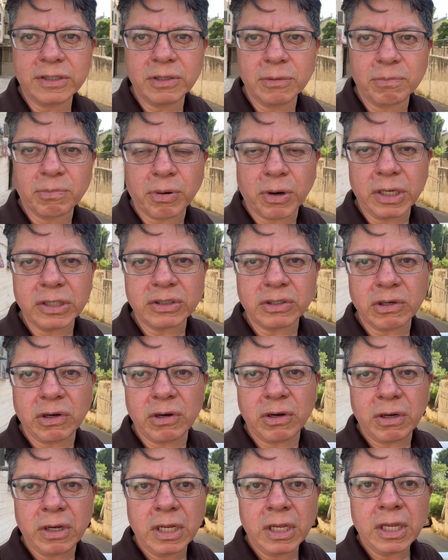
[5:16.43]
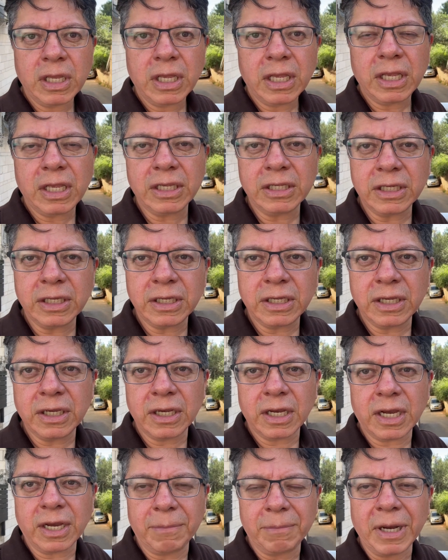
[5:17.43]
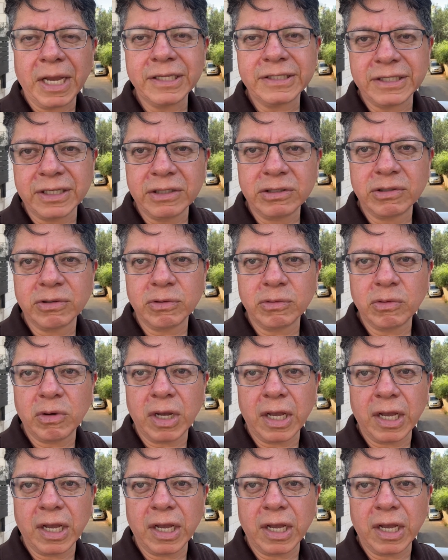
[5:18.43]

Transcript: to pressure Hamas into